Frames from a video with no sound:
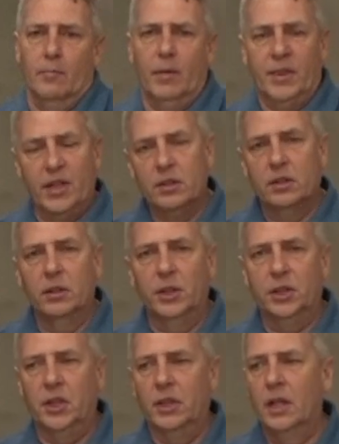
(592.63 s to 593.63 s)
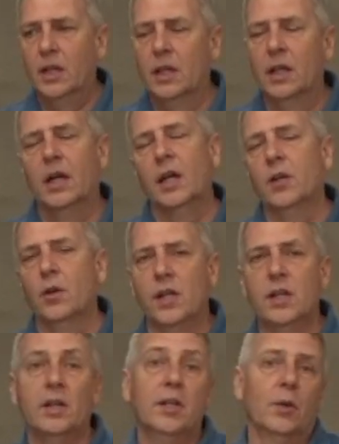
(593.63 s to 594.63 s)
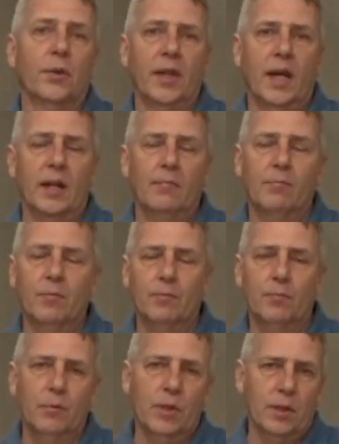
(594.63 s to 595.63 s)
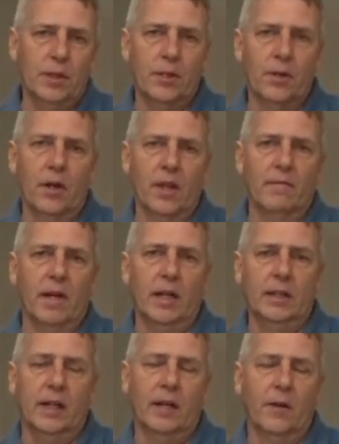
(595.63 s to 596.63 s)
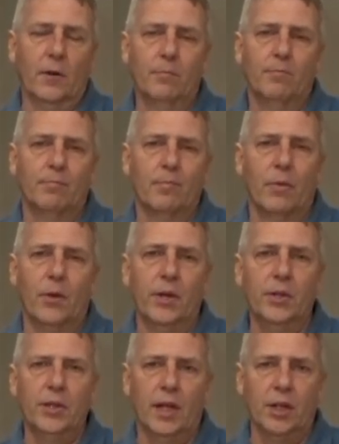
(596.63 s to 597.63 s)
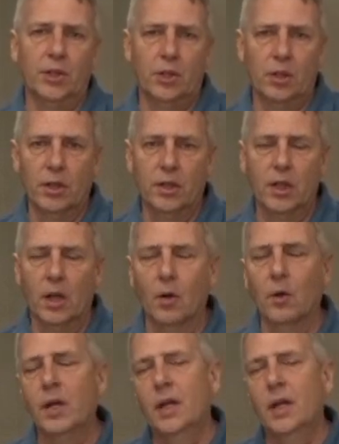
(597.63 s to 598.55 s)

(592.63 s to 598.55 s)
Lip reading: But this solution, you don't need to deal with that. You turn on the Violano, 30 seconds, you're good to go.